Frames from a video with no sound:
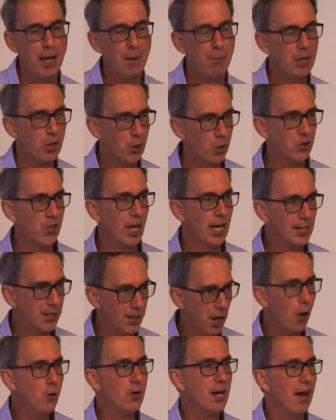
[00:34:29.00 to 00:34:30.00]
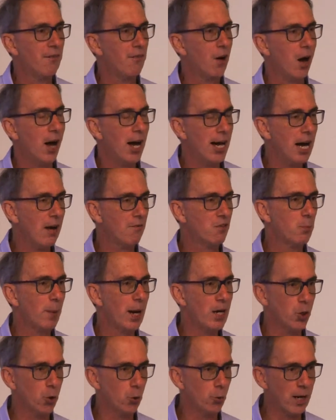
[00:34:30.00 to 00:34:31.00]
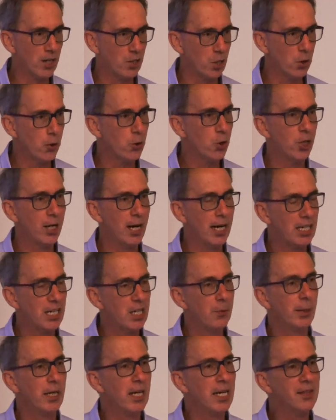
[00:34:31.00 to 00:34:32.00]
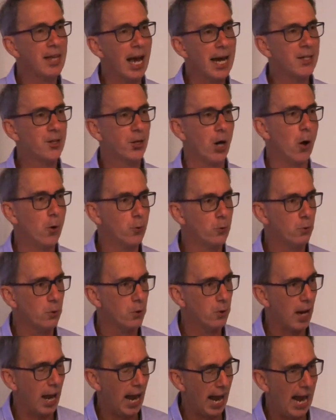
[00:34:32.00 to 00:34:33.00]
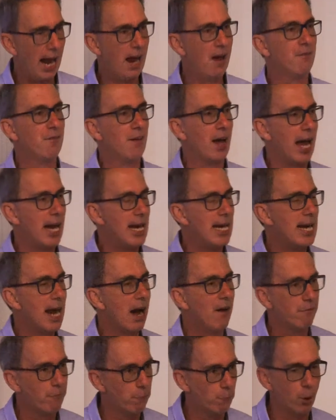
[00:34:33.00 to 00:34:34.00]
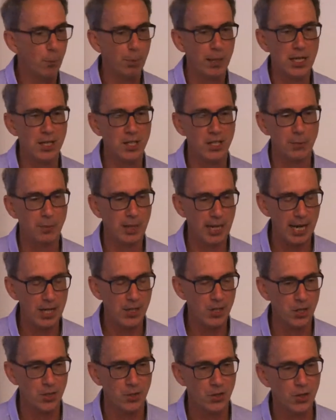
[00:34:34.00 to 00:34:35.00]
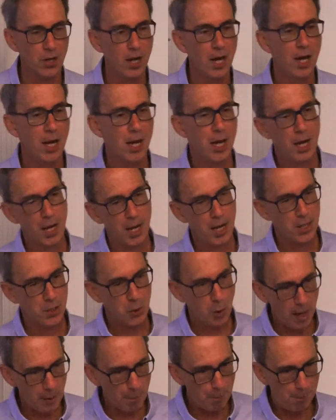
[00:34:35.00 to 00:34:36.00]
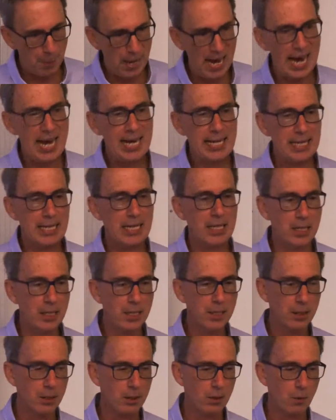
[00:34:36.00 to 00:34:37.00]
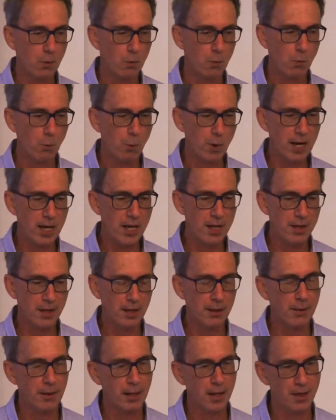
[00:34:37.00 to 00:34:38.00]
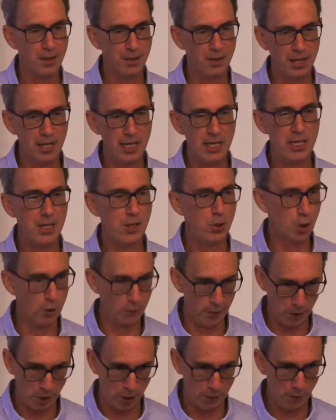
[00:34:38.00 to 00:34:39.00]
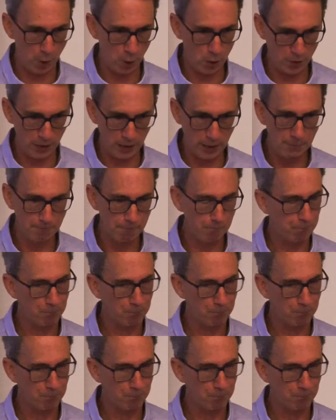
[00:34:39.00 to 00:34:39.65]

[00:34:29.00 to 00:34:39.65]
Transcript: because they don't have high enough spatial resolution, and typically they don't have enough repeated simulations. So I partnered with the University of Oxford,